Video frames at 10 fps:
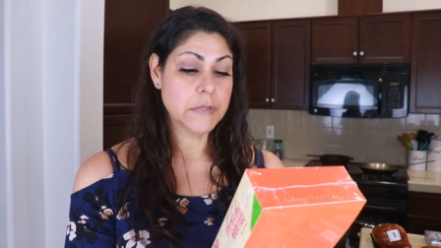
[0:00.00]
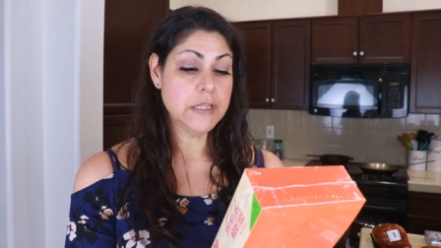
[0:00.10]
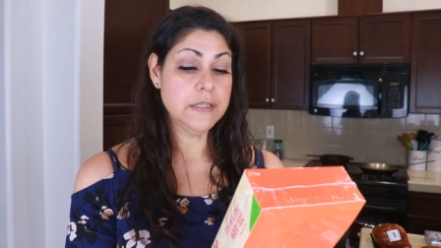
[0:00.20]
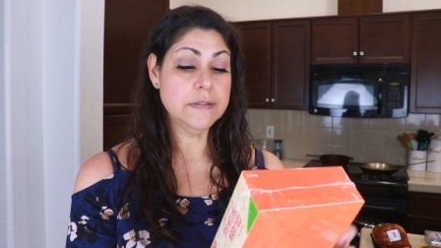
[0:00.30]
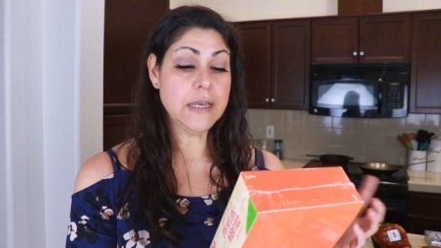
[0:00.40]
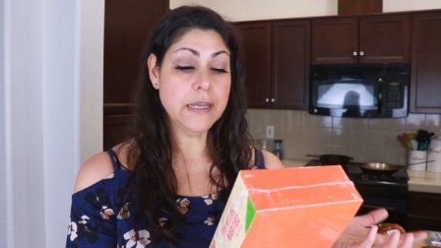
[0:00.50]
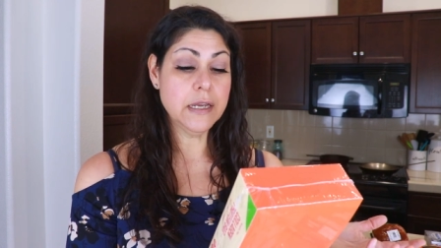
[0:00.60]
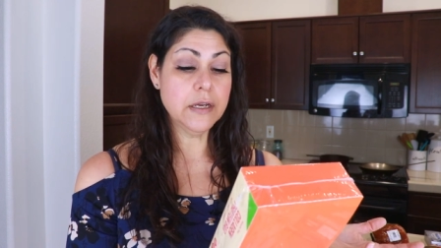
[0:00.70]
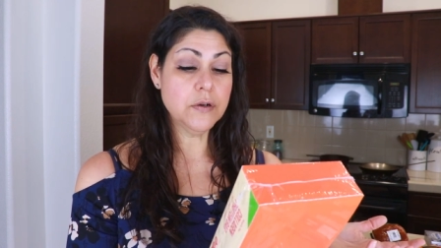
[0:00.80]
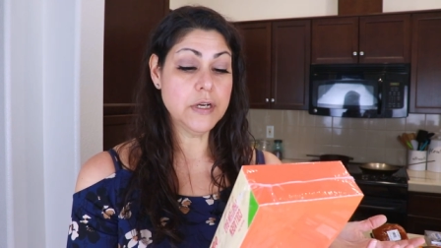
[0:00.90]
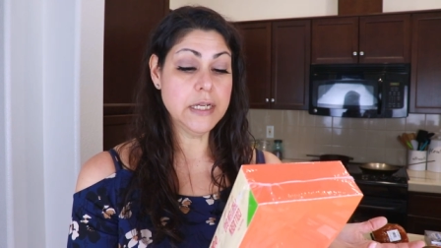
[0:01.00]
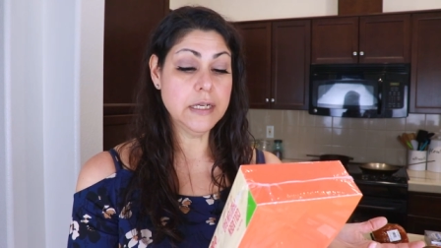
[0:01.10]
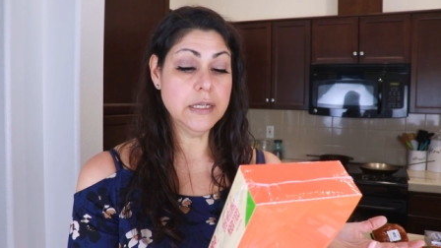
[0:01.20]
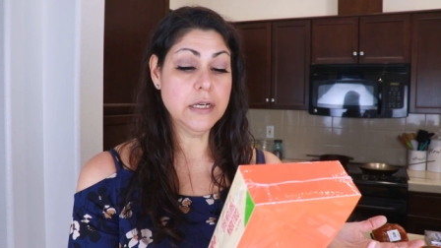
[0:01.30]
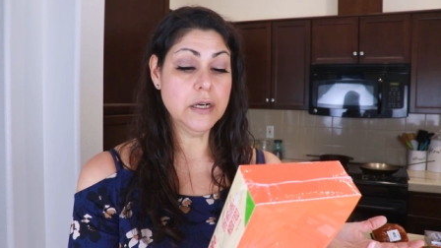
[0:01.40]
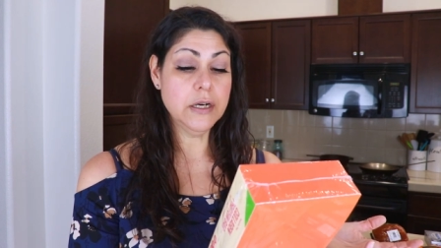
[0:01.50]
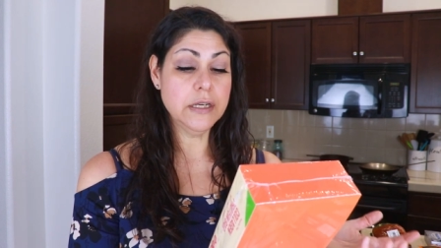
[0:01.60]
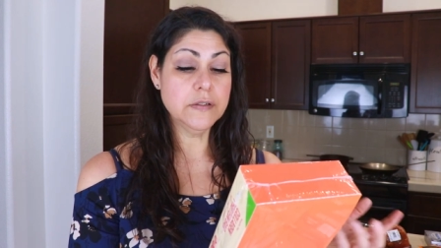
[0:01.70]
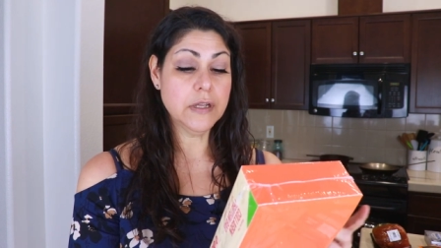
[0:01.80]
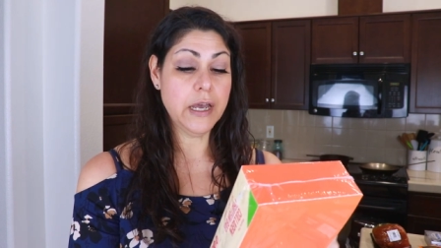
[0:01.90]
The second ingredient here
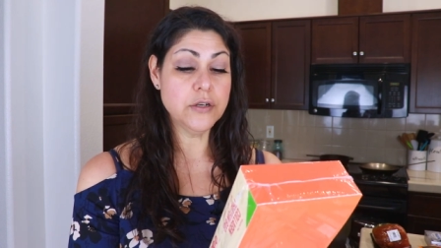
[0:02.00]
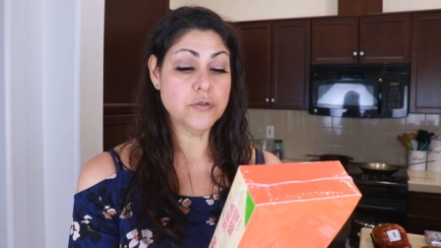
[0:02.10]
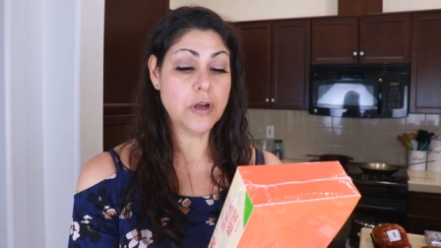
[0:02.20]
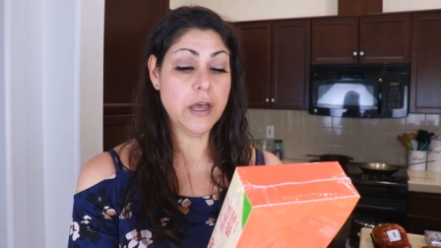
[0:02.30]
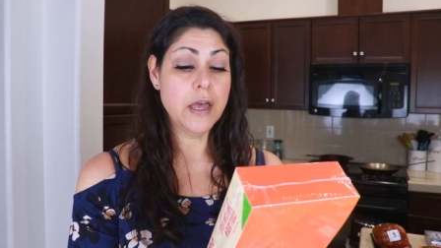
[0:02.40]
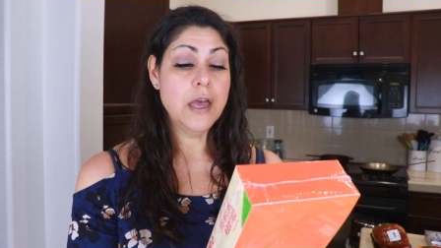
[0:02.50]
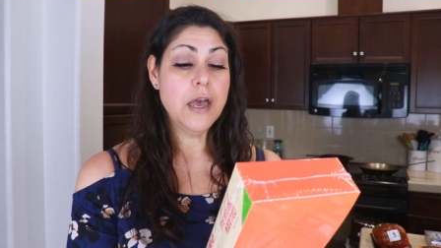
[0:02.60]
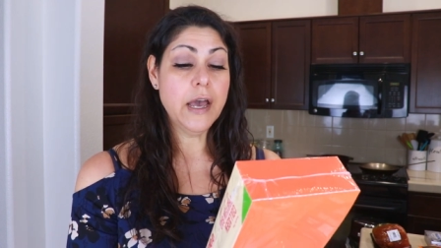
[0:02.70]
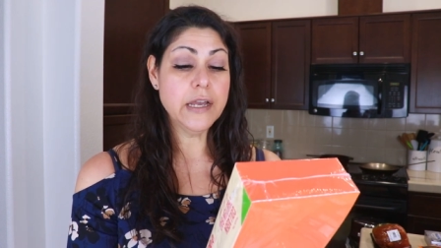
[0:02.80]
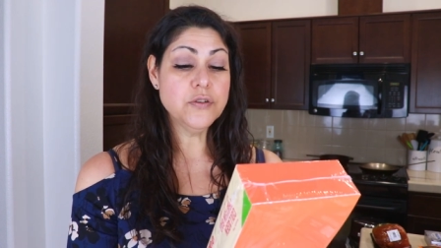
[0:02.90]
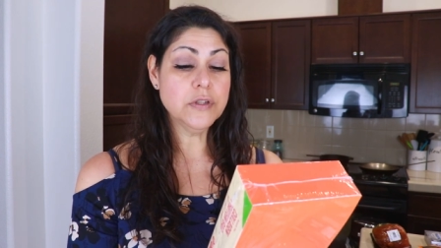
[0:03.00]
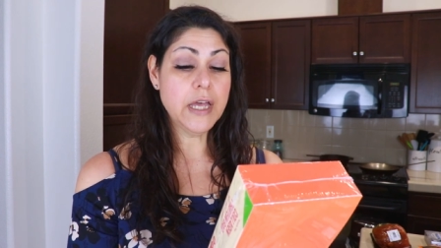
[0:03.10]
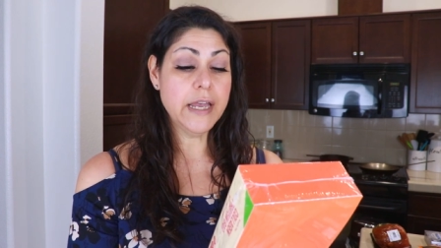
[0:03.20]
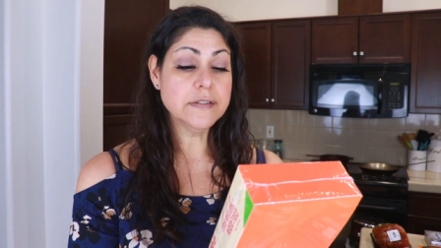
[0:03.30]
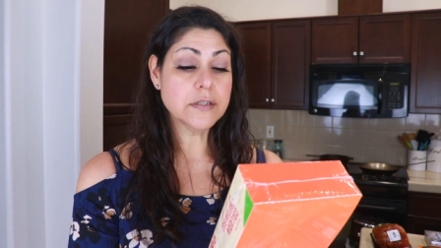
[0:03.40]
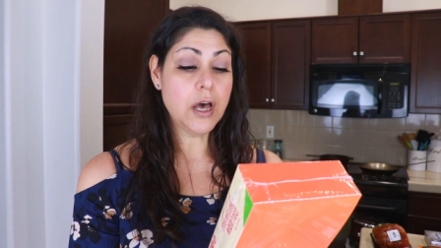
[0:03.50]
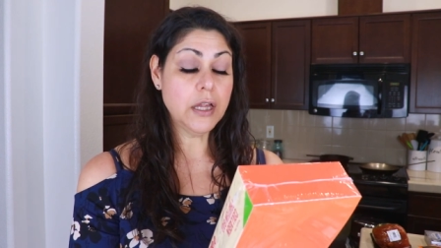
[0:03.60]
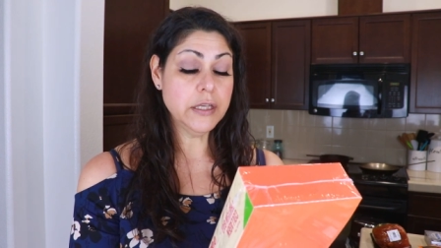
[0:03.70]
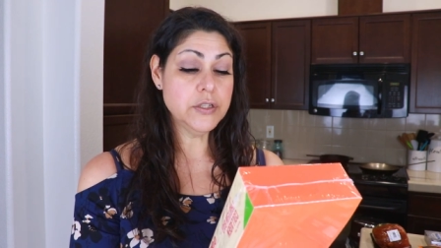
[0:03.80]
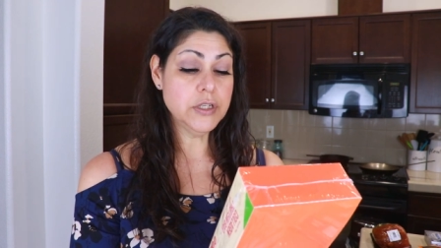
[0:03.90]
is hydro hydrolyzed
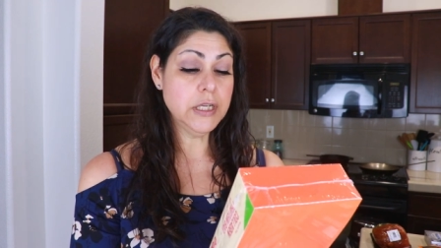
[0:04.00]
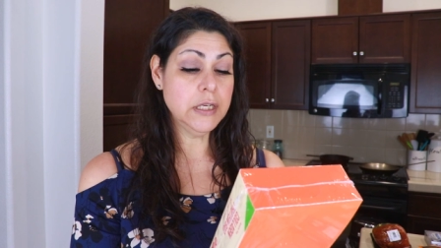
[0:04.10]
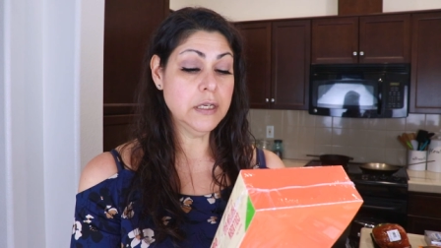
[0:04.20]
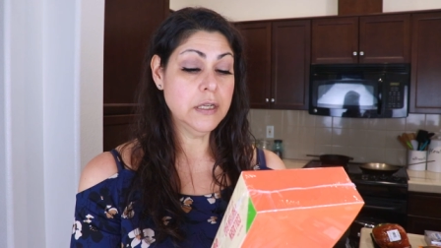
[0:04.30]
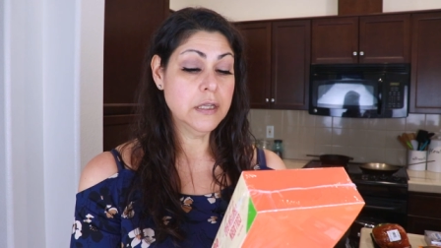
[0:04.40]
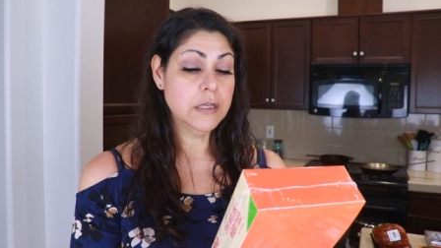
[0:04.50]
collagen.